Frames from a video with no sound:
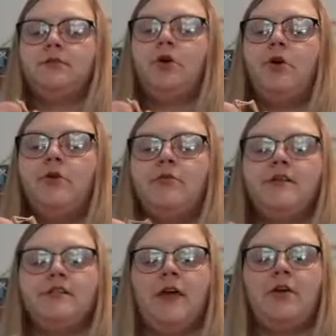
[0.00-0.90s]
The whole
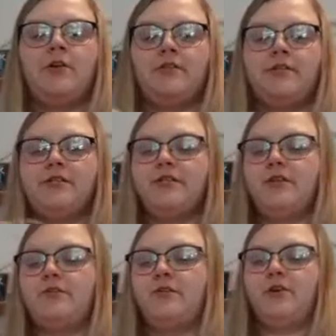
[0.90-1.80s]
reason I cook this is
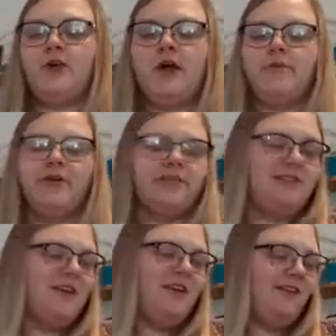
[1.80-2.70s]
just for the crab,
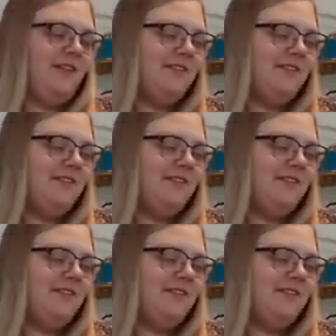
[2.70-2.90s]
honestly.